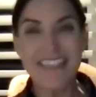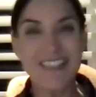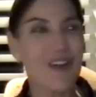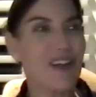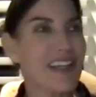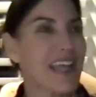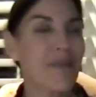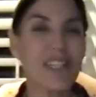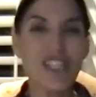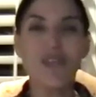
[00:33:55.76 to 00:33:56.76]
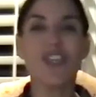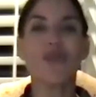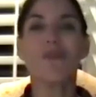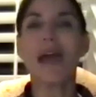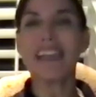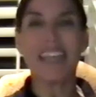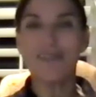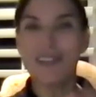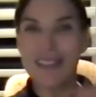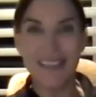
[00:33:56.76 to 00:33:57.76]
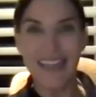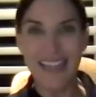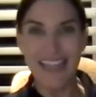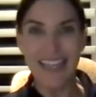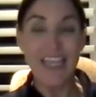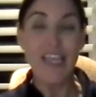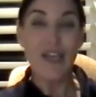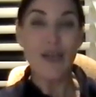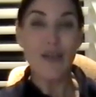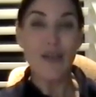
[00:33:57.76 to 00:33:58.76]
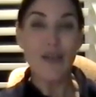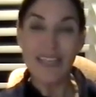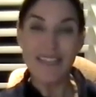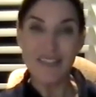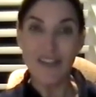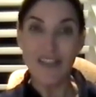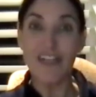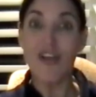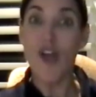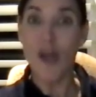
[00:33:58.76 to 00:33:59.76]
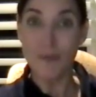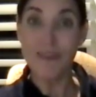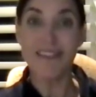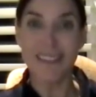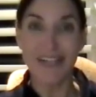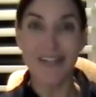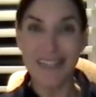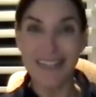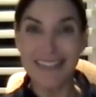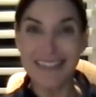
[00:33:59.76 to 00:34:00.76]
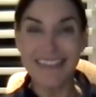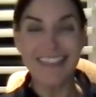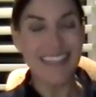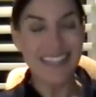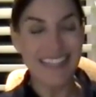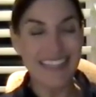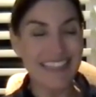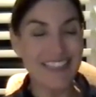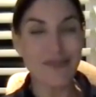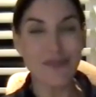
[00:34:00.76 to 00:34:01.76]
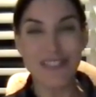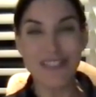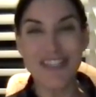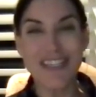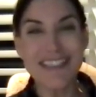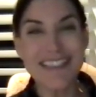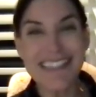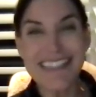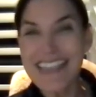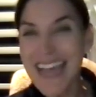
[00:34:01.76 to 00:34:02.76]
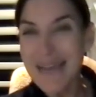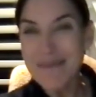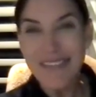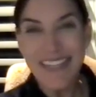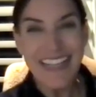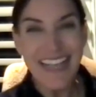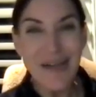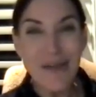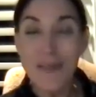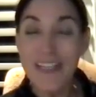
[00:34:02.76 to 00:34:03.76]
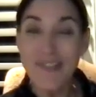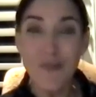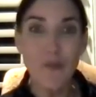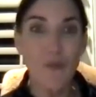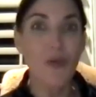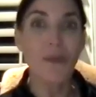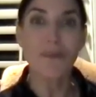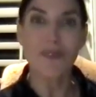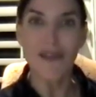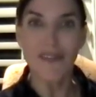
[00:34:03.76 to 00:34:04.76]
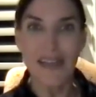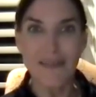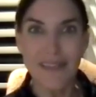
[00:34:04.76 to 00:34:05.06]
on, I mean, you buy everything based on comps in the area. And this one just did not play out because we ripped off half of the